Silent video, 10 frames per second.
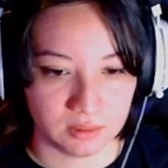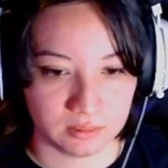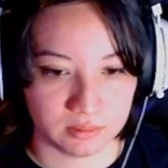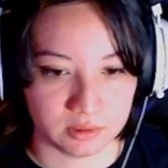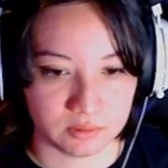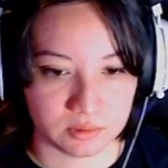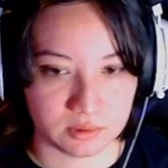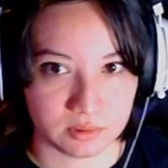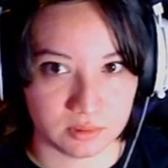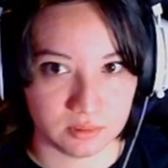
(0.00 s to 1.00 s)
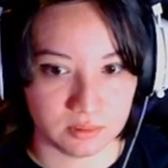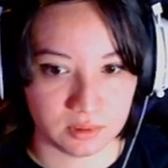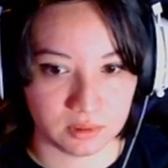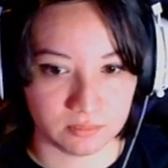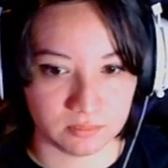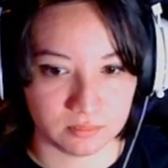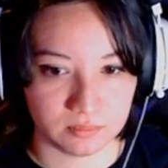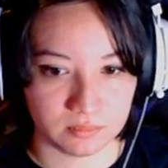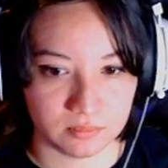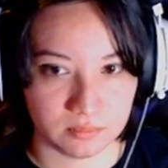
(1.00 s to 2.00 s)
I did. Oh.
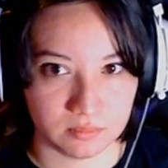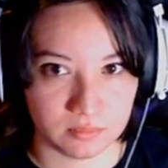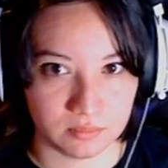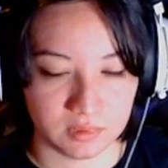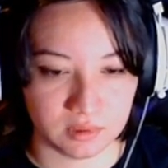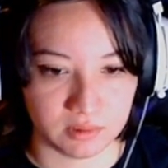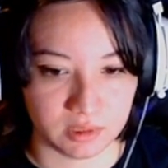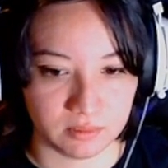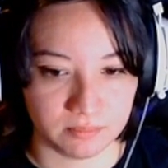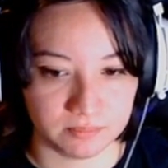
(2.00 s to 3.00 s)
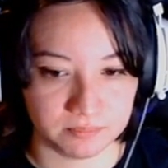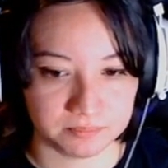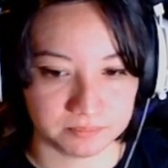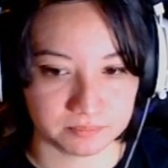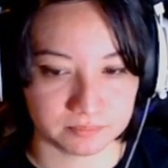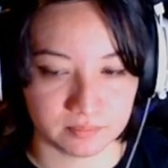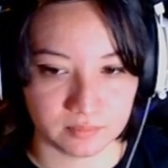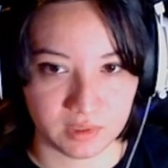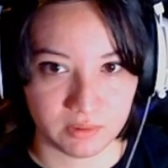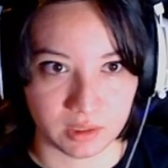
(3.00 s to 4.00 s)
There we go.
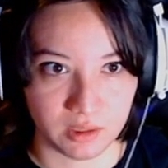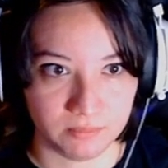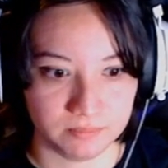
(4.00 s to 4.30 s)
There we go.